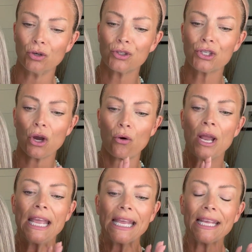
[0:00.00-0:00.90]
So
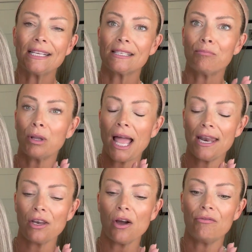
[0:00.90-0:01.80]
it is a
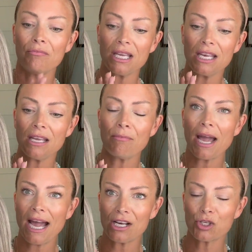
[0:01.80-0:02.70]
blend of medium
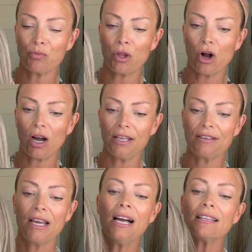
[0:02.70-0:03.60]
ash
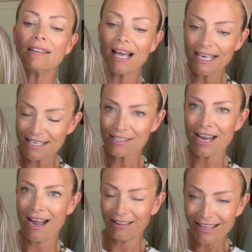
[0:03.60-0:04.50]
blonde, lightest,
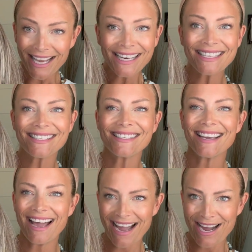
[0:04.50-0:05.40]
lightest
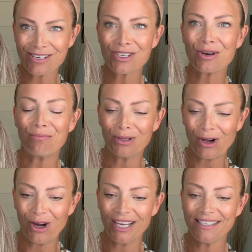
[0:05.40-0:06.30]
ash
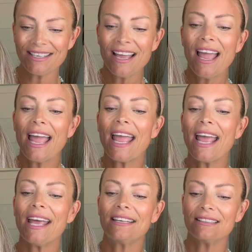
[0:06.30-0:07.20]
blonde,
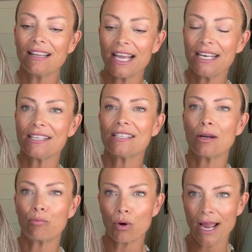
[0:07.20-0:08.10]
and
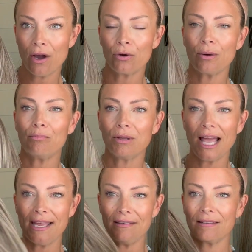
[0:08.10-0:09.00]
lightest brown
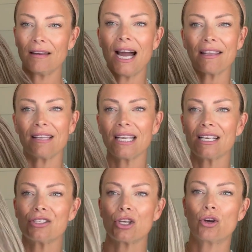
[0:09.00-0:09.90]
blend. I think it
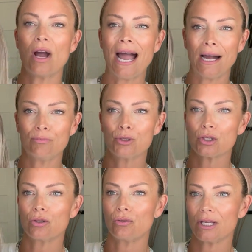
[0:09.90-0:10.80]
is an
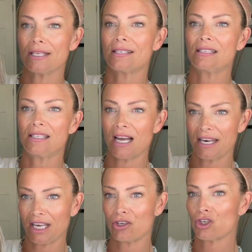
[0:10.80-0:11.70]
absolutely
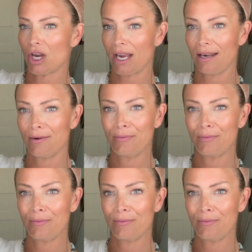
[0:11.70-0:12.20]
stunning shade.